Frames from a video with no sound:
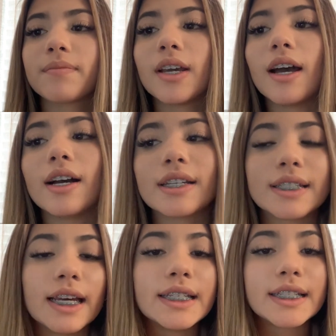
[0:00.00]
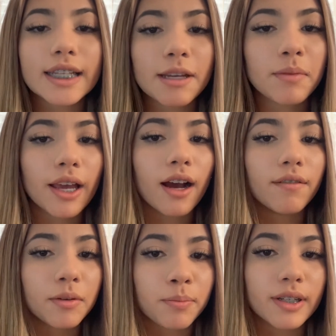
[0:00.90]
a concise statement
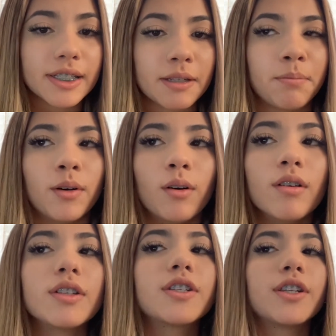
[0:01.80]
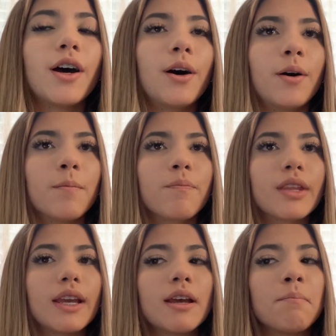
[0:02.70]
of a principle. So
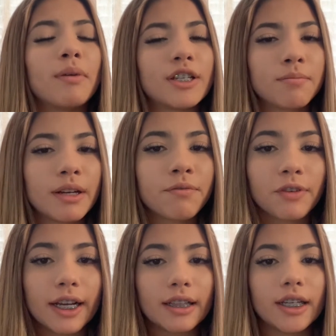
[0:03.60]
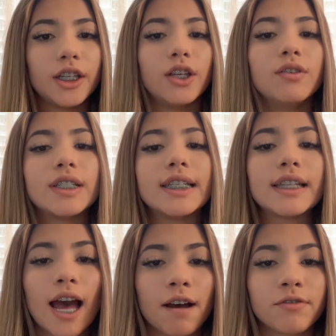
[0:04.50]
Benjamin Franklin used these
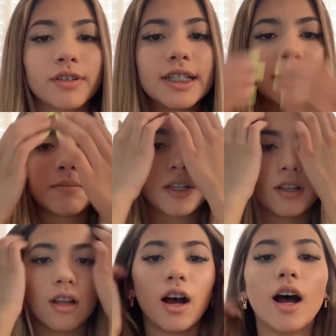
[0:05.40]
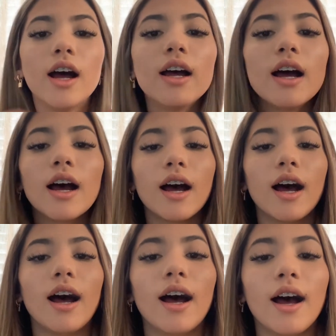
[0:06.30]
aphorisms a lot,
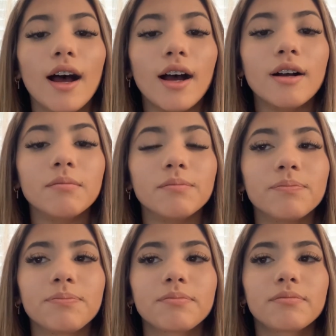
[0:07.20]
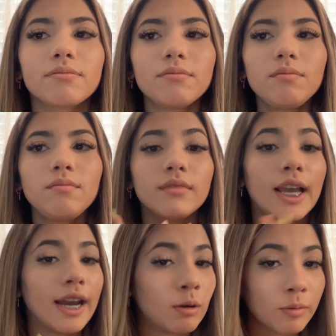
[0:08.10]
and
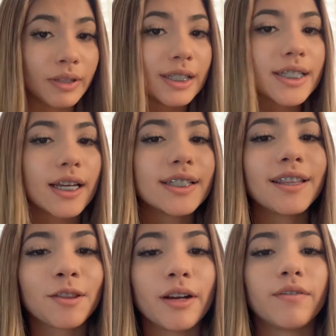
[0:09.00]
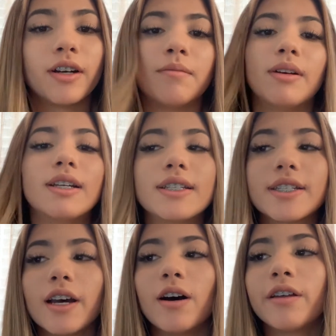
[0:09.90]
I will be discussing 3 of them.
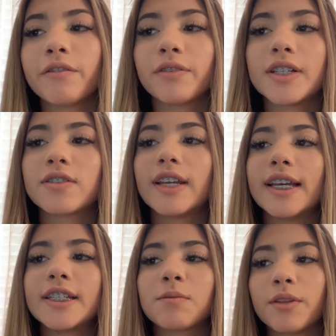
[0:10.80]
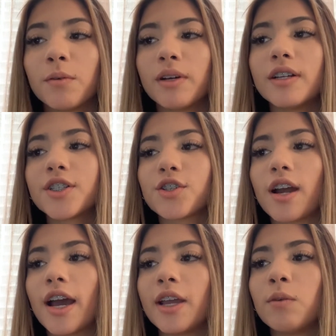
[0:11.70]
So the first one is, when the well is
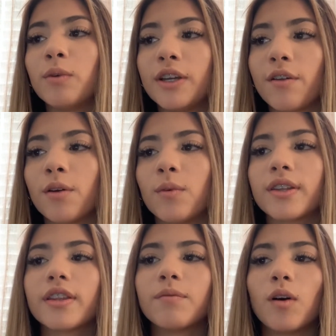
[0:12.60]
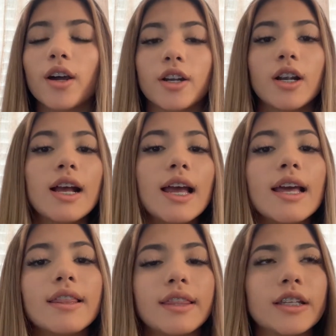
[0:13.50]
dry, we know the worth of water.
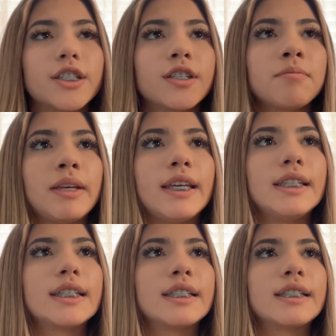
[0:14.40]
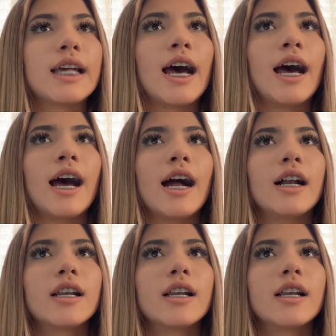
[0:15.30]
This just means that